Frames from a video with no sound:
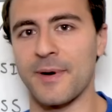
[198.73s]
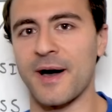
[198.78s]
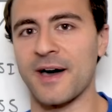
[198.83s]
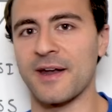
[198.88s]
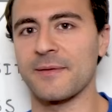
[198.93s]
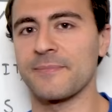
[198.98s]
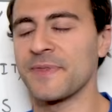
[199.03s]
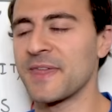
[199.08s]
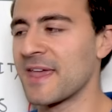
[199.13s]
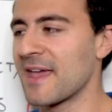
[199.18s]

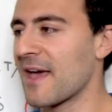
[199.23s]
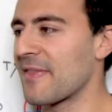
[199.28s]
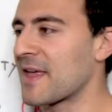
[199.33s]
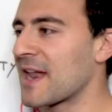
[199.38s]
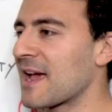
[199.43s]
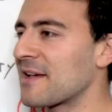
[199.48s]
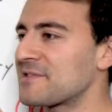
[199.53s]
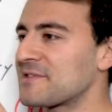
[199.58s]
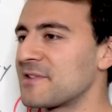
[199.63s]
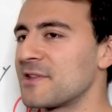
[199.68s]
bottom, and
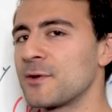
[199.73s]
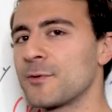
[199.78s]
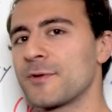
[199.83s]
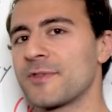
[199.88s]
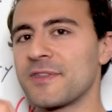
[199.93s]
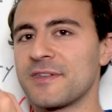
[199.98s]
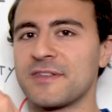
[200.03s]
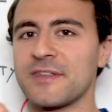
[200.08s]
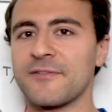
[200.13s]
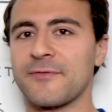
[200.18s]
that has to do
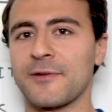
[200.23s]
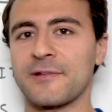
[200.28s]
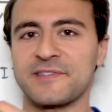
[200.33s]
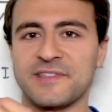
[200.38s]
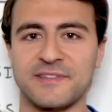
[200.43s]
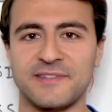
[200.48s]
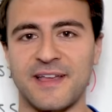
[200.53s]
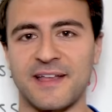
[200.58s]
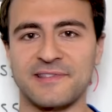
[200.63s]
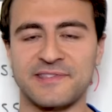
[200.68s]
with the
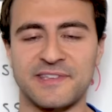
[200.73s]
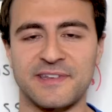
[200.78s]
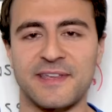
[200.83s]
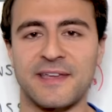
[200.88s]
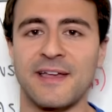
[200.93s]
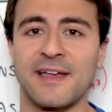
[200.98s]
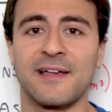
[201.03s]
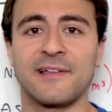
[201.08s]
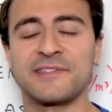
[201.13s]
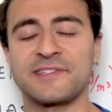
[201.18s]
difference in
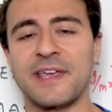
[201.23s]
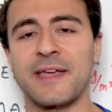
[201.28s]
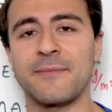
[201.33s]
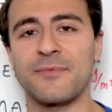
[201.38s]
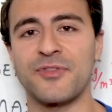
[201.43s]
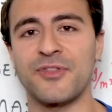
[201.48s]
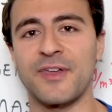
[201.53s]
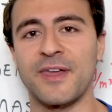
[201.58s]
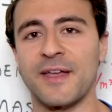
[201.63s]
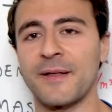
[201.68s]
density. Same
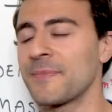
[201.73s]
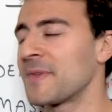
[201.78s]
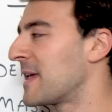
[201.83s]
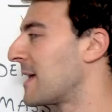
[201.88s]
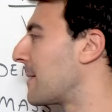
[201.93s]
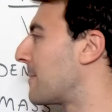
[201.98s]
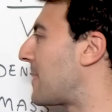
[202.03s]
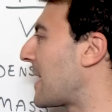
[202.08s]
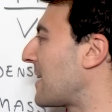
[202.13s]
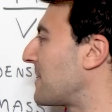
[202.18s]
thing
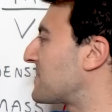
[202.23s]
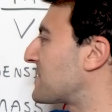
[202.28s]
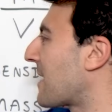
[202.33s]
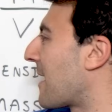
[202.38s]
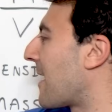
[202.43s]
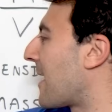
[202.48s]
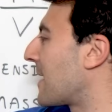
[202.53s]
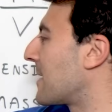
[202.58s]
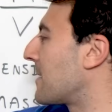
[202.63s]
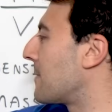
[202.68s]
based
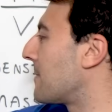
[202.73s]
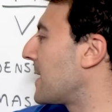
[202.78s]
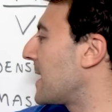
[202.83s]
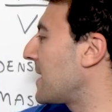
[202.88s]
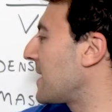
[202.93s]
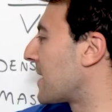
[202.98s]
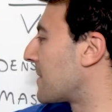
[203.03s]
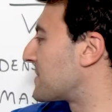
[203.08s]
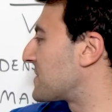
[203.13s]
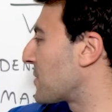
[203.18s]
on
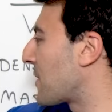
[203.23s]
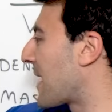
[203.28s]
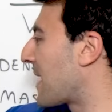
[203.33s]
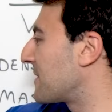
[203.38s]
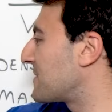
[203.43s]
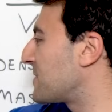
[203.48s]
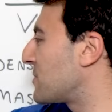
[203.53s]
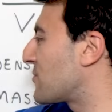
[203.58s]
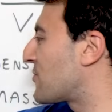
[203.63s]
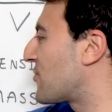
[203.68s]
medium. So
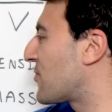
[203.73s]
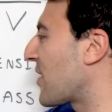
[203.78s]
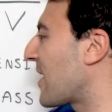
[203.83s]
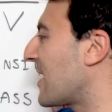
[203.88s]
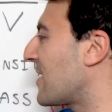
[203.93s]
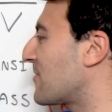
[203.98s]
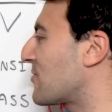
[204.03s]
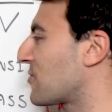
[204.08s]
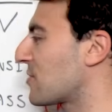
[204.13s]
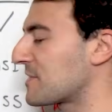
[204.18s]
as you
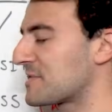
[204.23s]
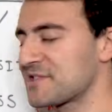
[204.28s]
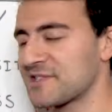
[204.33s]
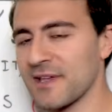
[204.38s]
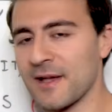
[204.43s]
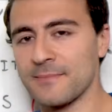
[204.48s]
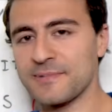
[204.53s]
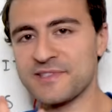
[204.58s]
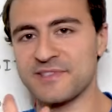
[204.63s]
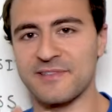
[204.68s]
change the
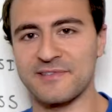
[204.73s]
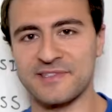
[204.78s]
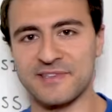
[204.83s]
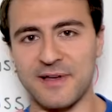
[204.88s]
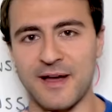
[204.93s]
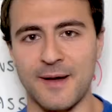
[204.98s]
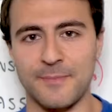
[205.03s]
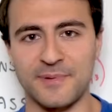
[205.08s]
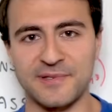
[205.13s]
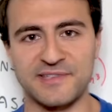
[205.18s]
substance
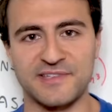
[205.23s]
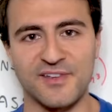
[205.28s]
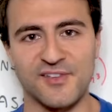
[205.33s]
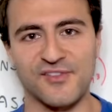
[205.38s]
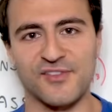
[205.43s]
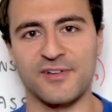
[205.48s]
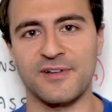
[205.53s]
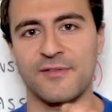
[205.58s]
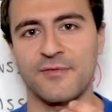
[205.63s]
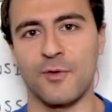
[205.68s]

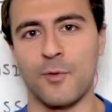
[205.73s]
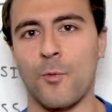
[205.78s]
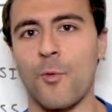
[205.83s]
composition of the